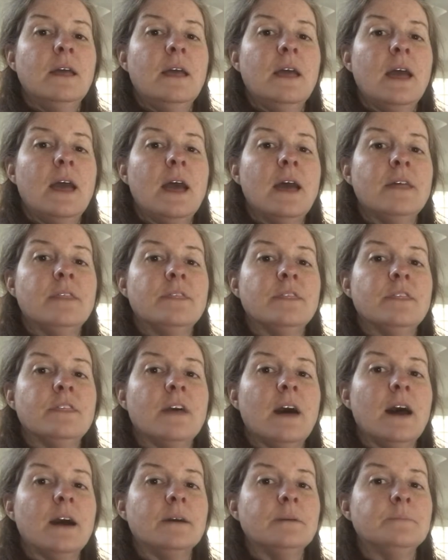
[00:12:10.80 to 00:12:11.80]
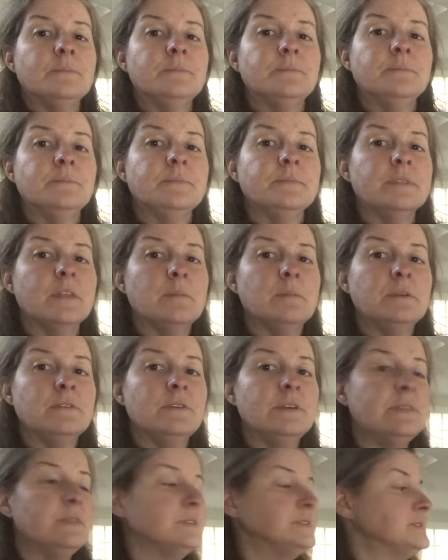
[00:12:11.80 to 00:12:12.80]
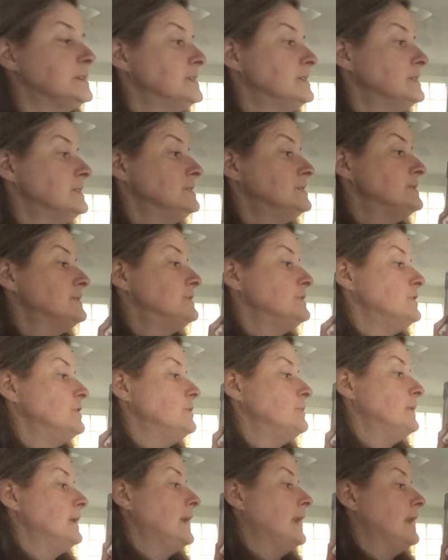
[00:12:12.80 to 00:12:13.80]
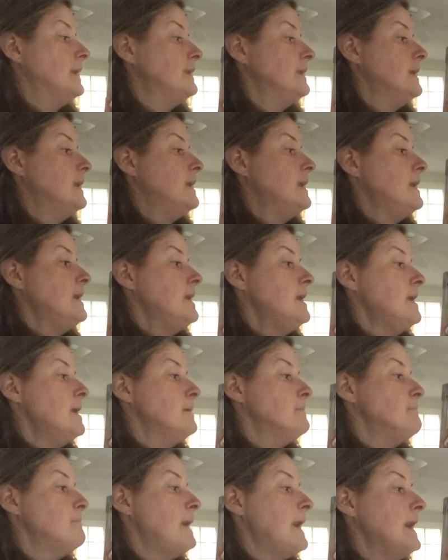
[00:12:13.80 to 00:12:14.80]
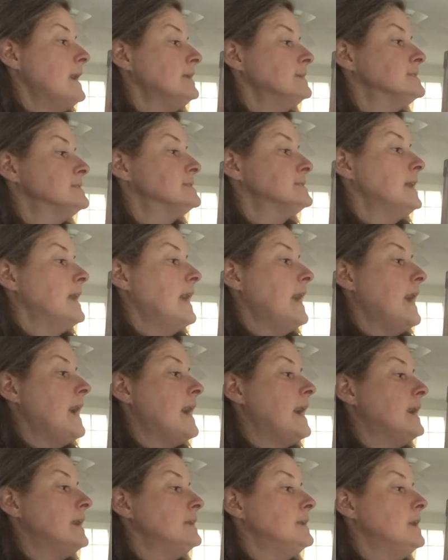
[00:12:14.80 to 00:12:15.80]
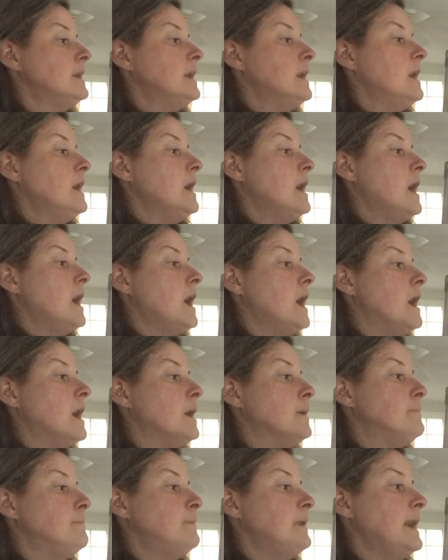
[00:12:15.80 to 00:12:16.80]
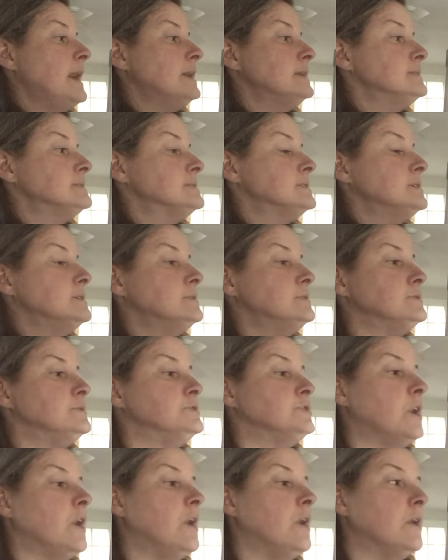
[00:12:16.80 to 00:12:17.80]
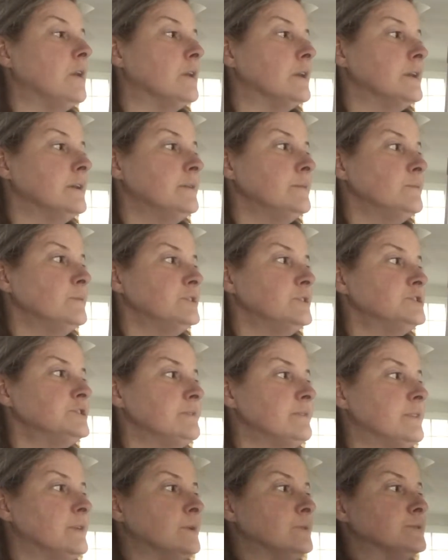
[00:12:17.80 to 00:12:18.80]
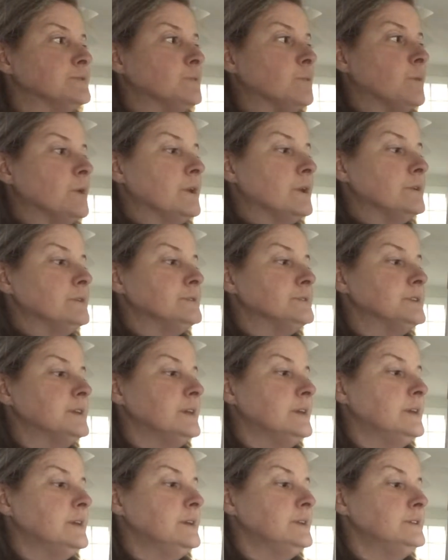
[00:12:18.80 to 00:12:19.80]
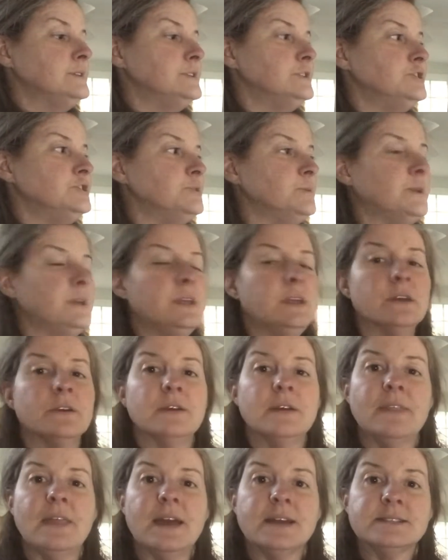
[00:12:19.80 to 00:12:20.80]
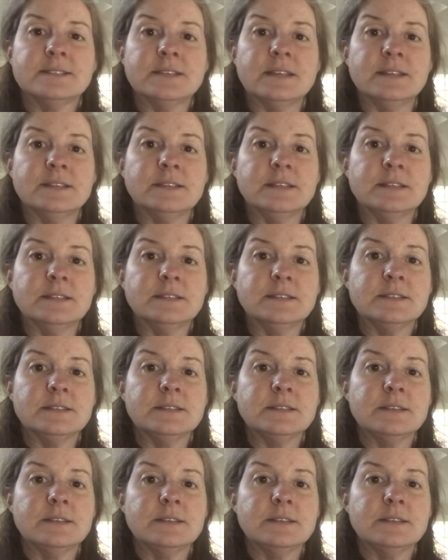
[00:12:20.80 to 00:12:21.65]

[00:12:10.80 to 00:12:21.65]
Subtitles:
and the. Let me read the sentence to you again. Max had a pet dog. Which of those words did you hear in that sentence?